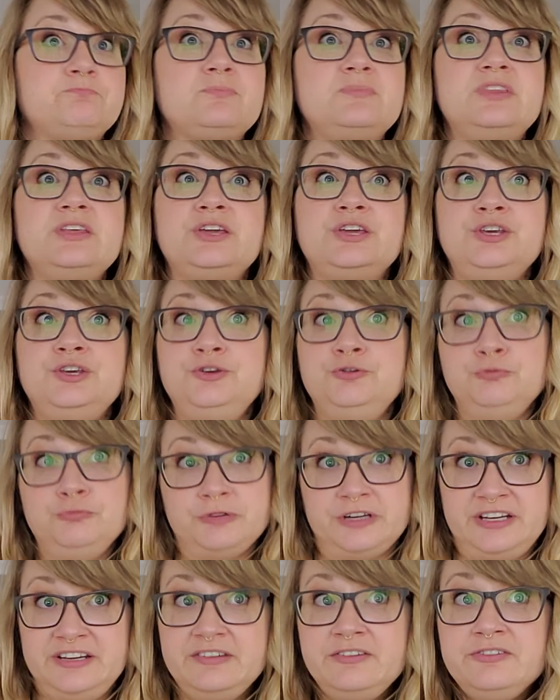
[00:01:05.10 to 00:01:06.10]
the
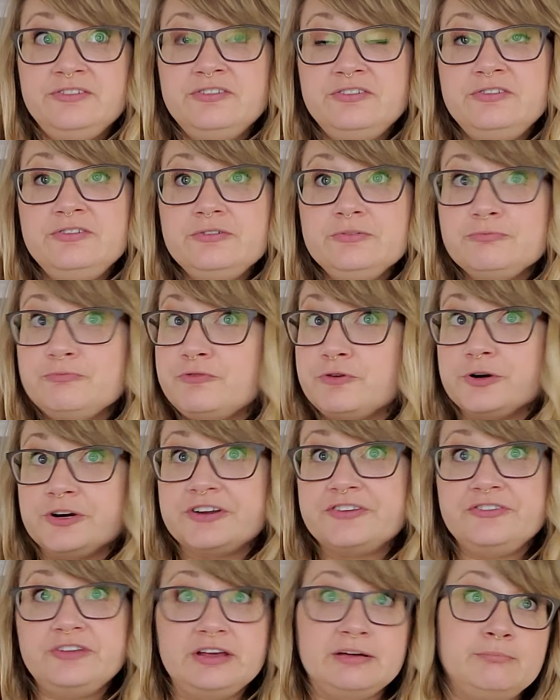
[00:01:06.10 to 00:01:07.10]
cuteness, for
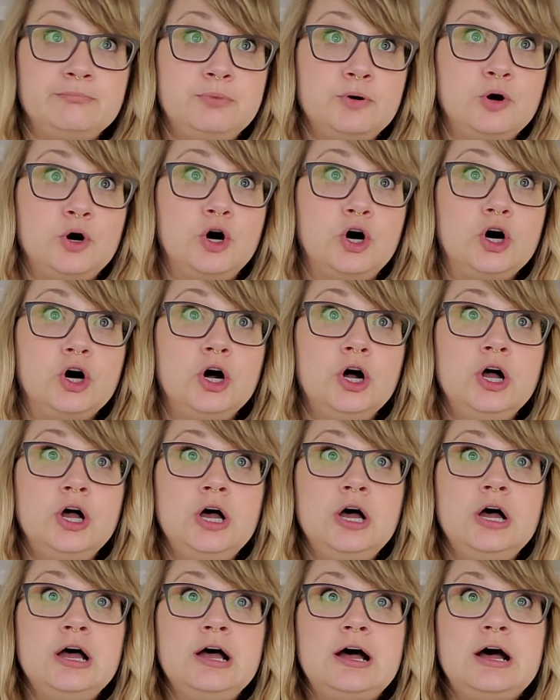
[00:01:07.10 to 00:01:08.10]
example,
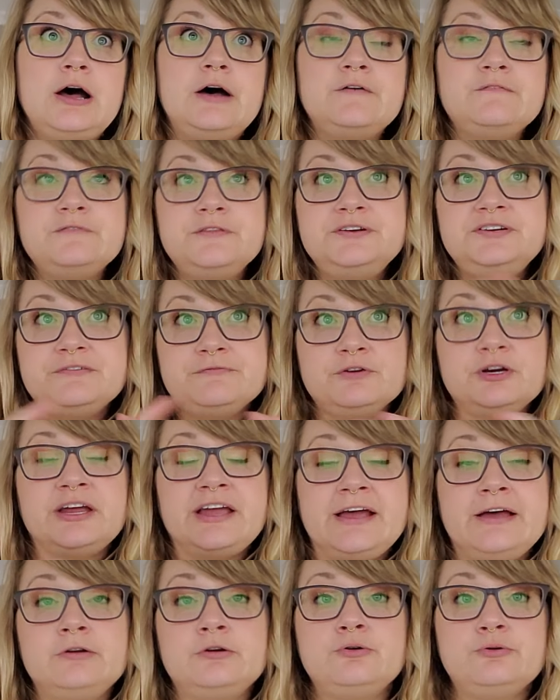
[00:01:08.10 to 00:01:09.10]
of the different
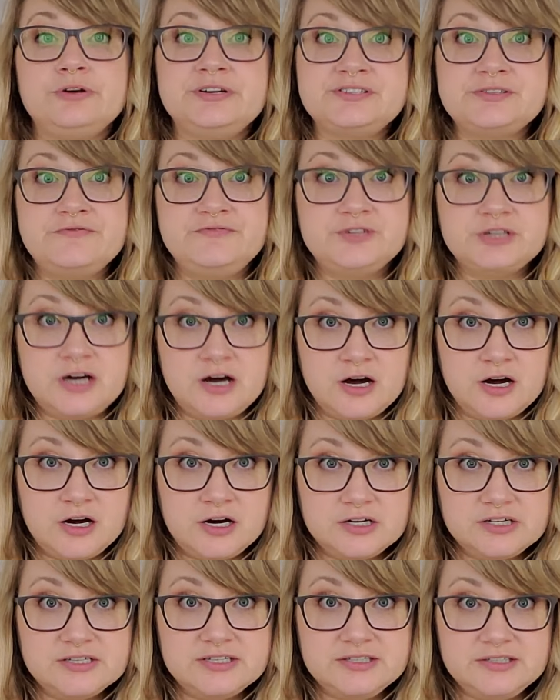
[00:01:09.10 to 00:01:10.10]
categories of
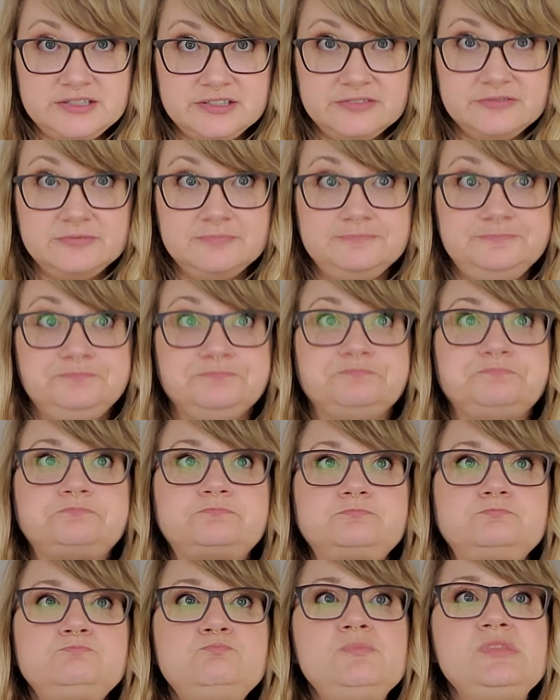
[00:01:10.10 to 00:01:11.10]
dogs.
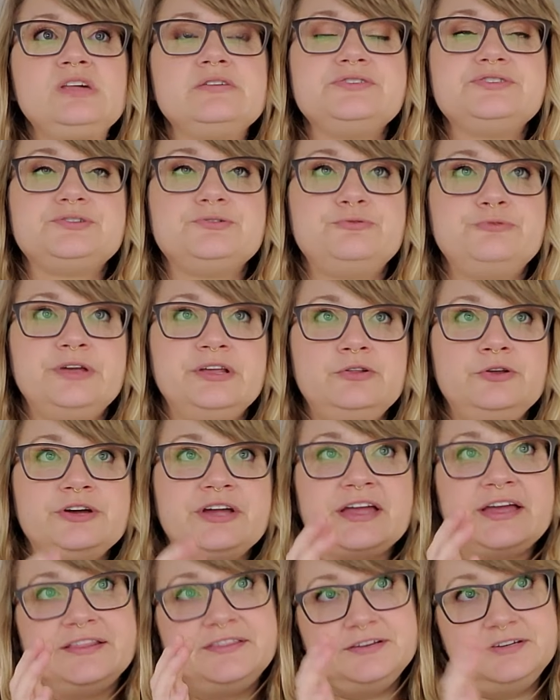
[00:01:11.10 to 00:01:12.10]
So we
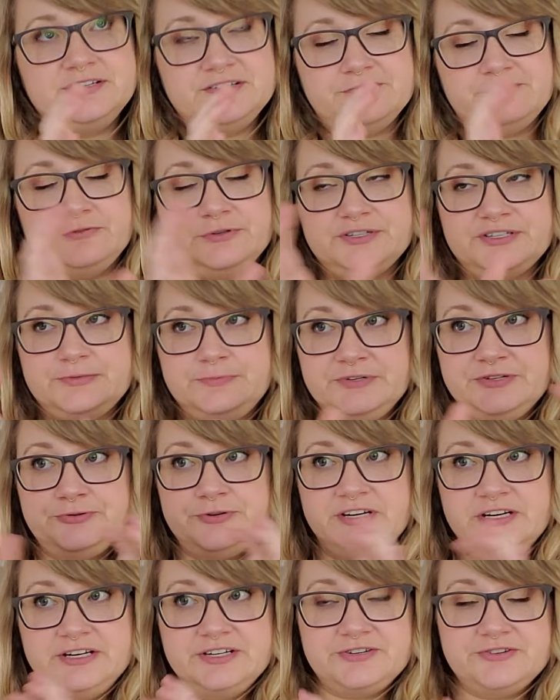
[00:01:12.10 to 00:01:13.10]
look at the difference
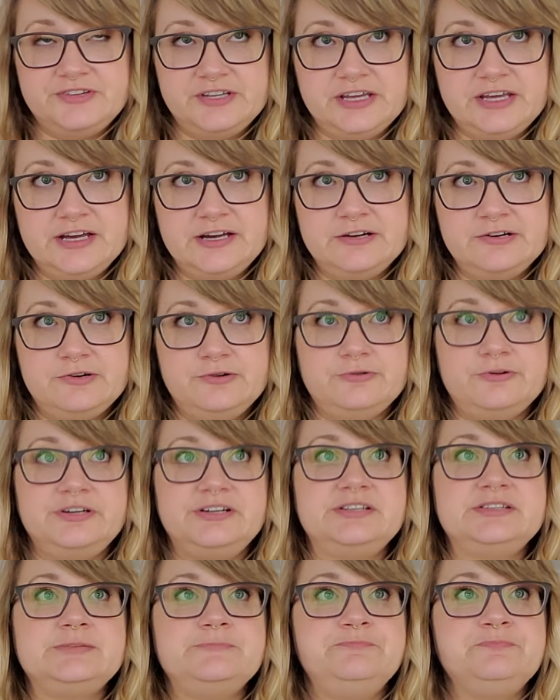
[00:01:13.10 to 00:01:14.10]
between each of the
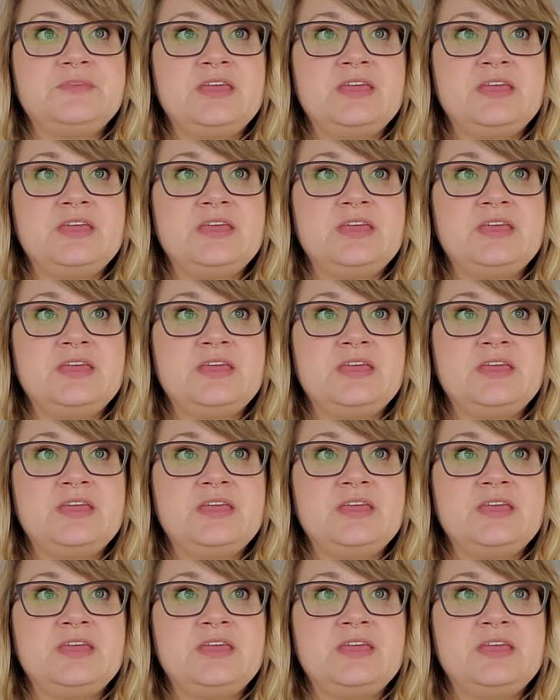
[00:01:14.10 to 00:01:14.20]
categories.